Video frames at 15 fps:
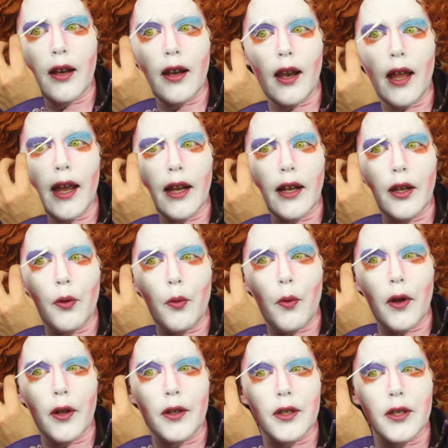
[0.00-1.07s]
like the
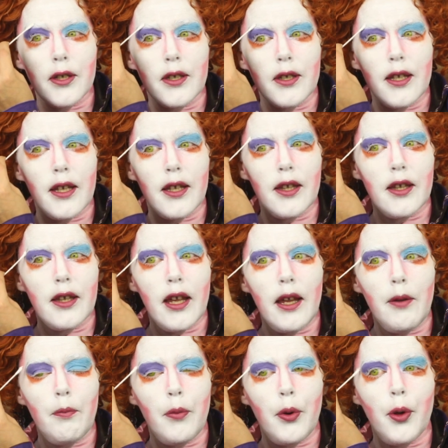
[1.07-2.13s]
ones that
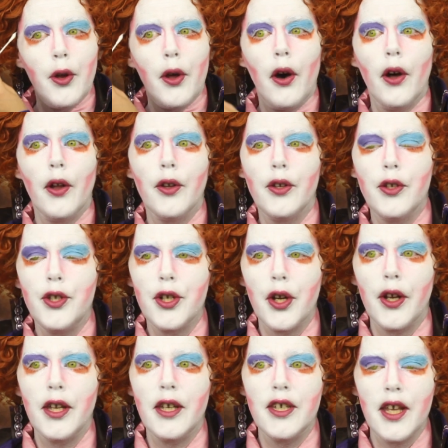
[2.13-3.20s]
they put on
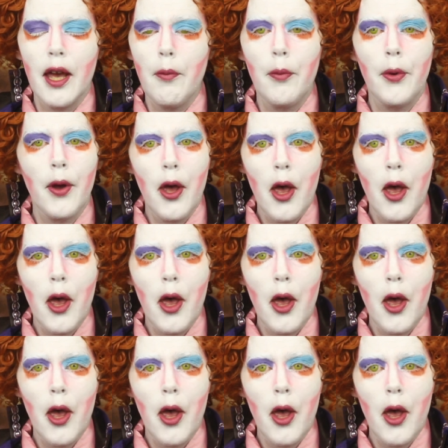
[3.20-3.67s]
Johnny Depp,